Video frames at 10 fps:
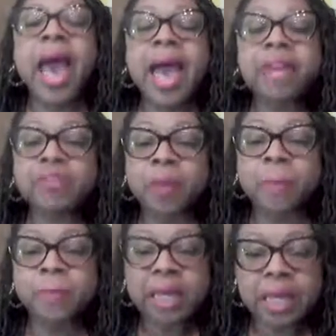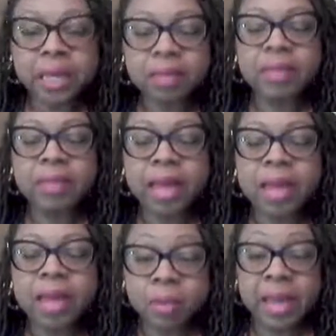And for me,
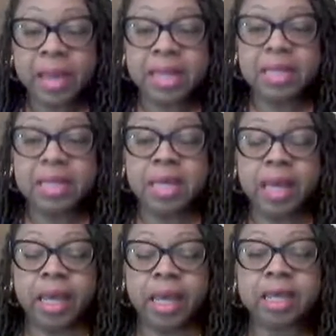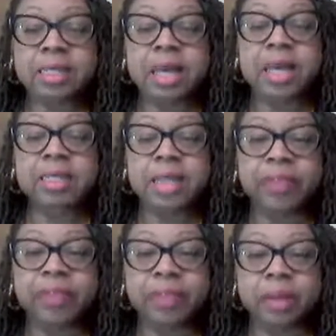the main thing is, as an
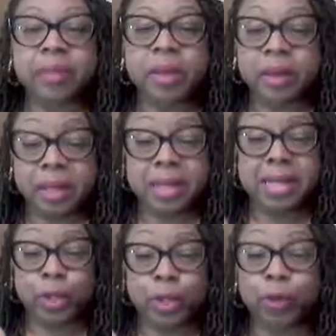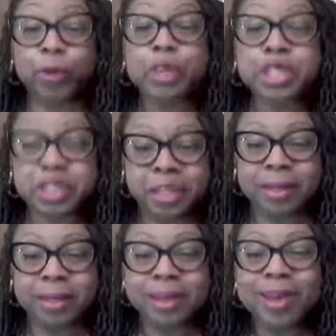African American and as a Christian,